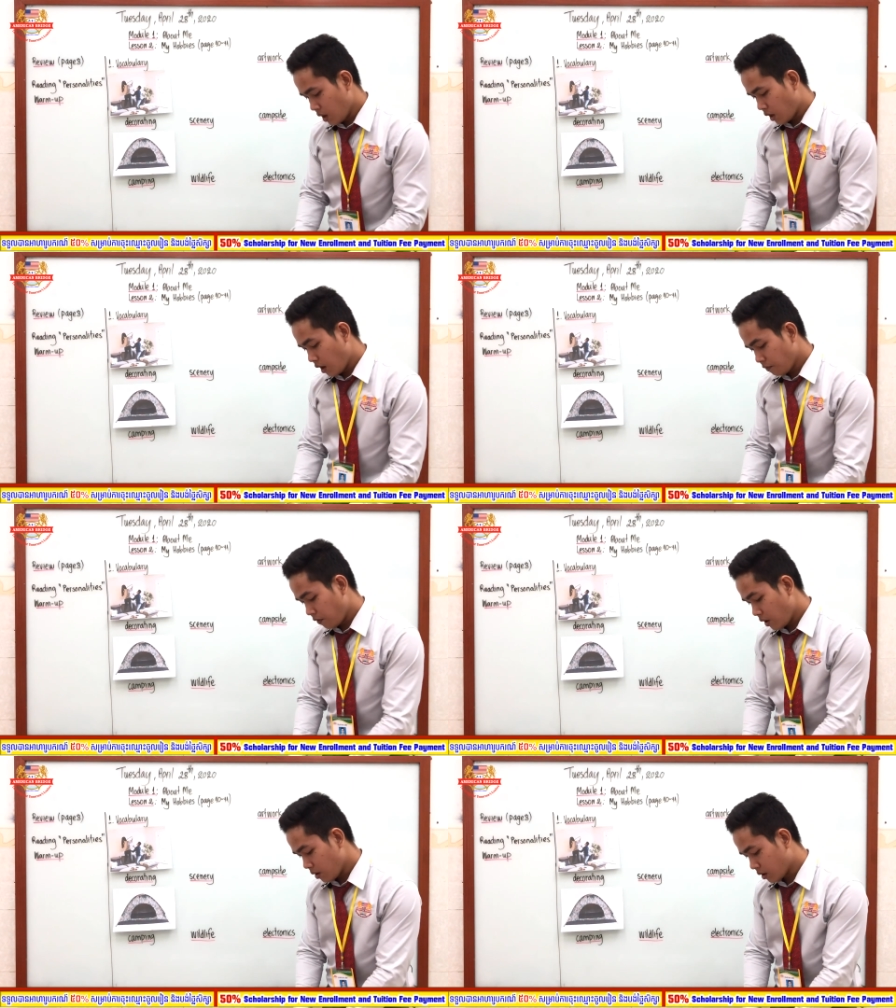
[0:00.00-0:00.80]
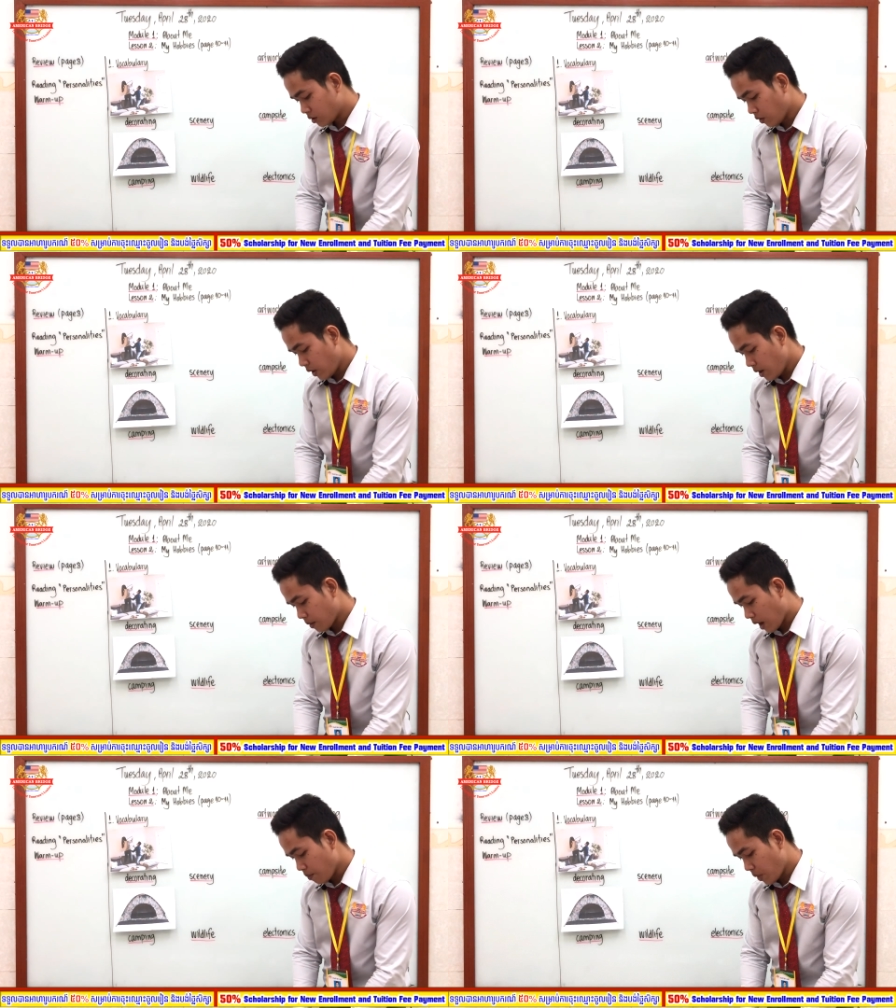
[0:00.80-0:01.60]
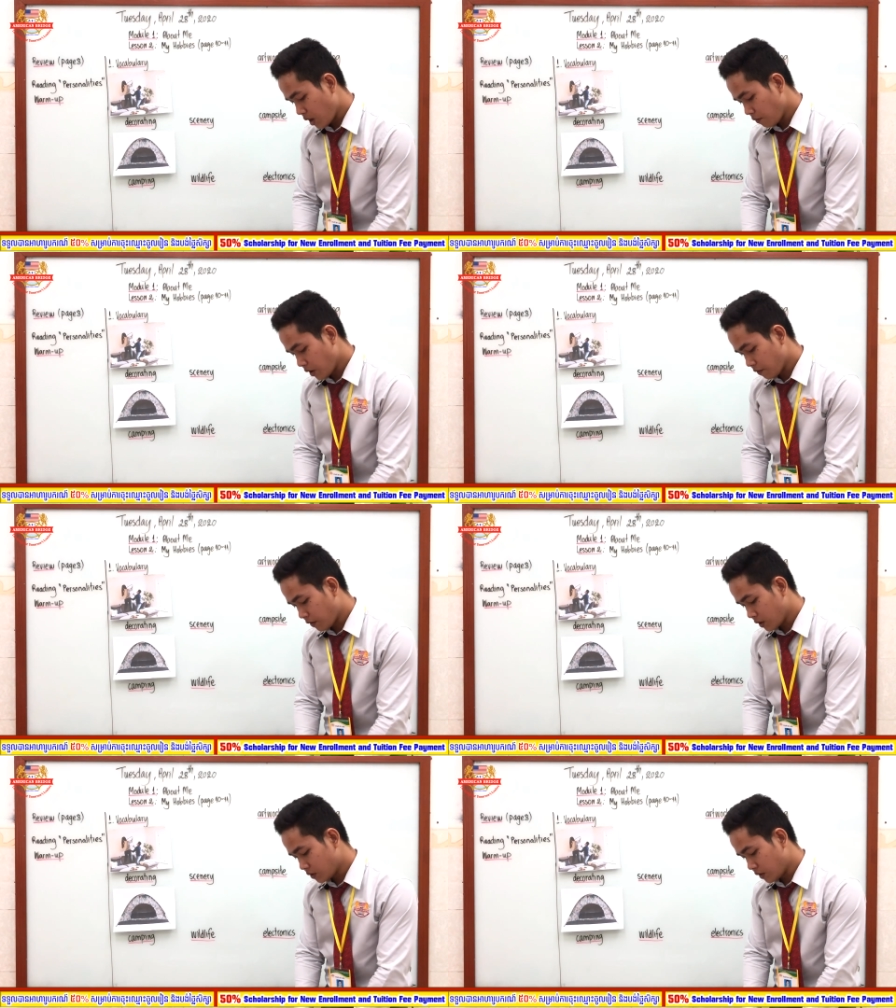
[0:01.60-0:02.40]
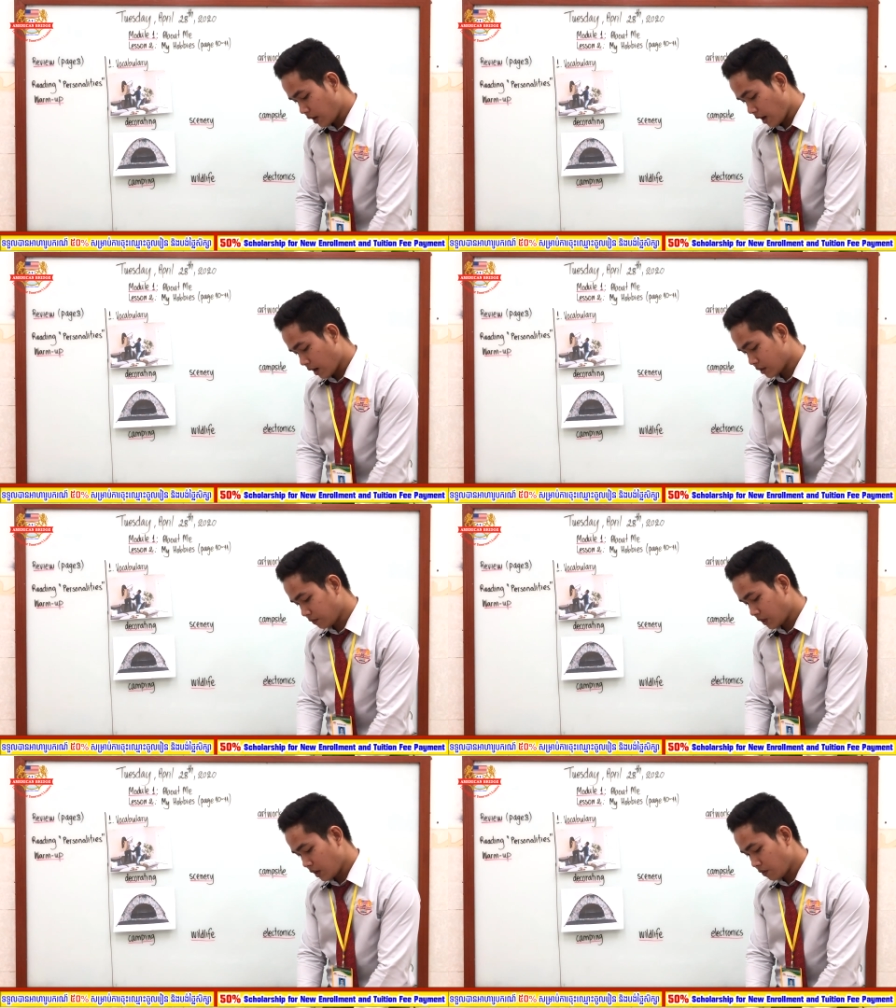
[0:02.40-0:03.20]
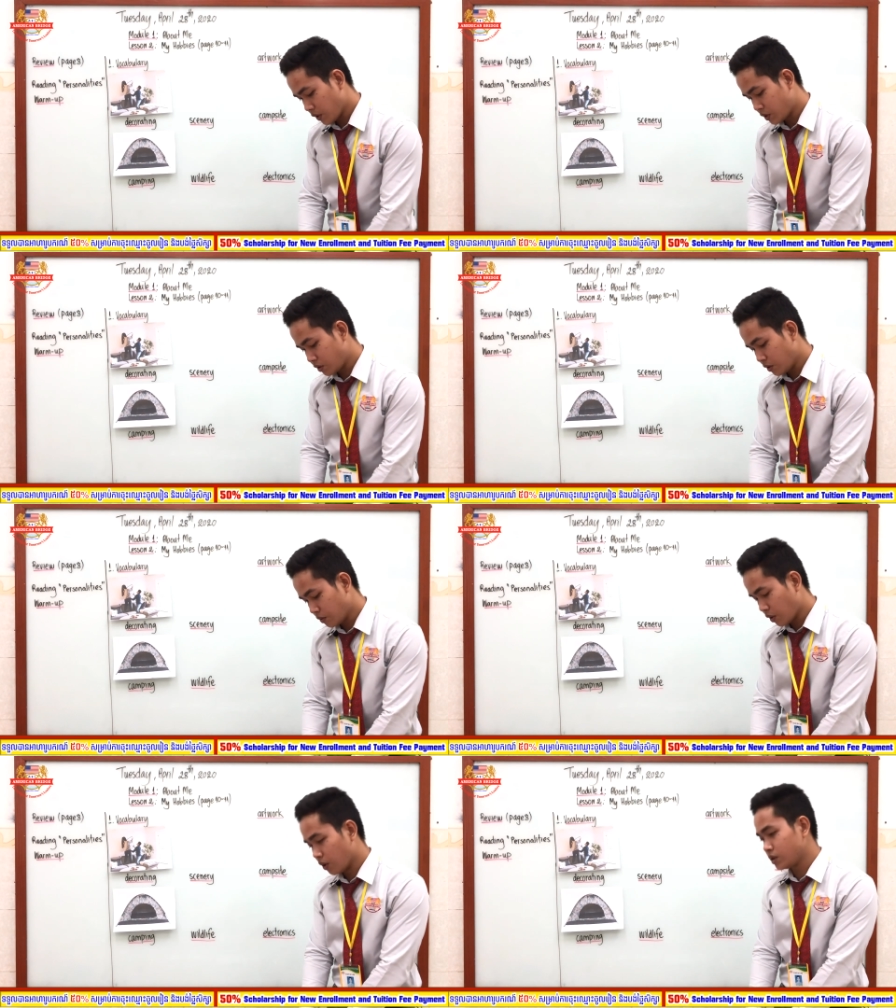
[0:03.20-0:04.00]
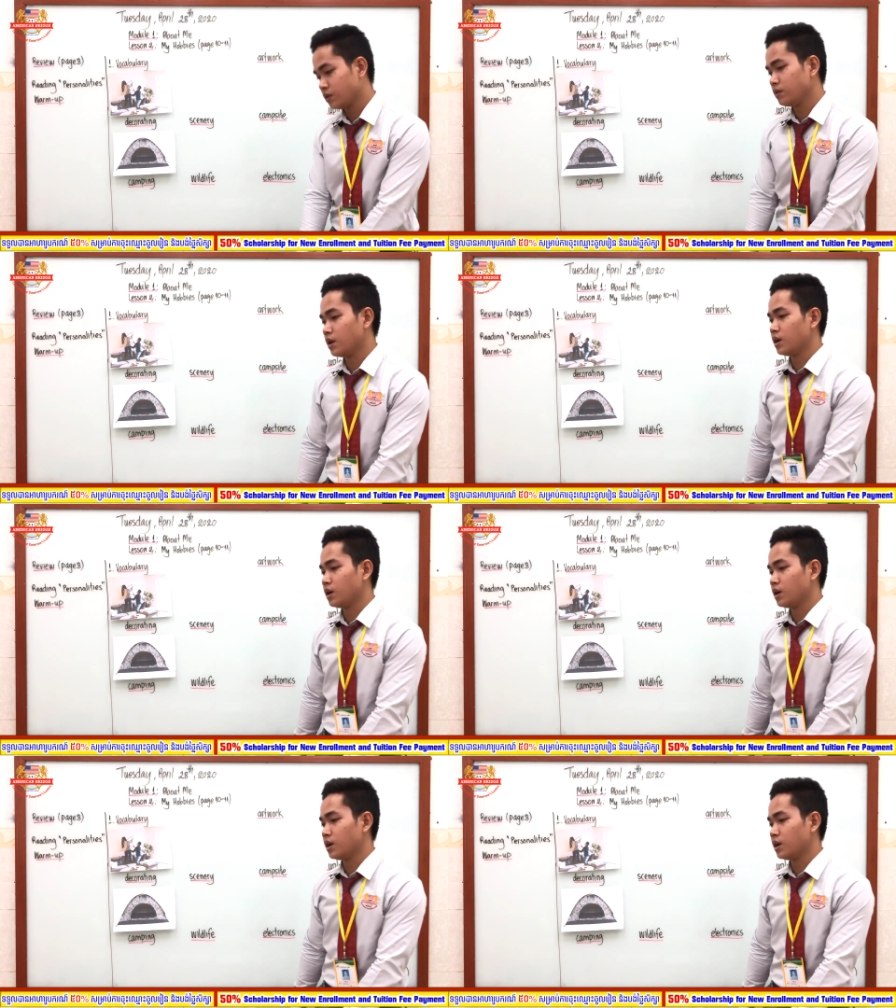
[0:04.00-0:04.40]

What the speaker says: Camping we refer to the activity which you go to,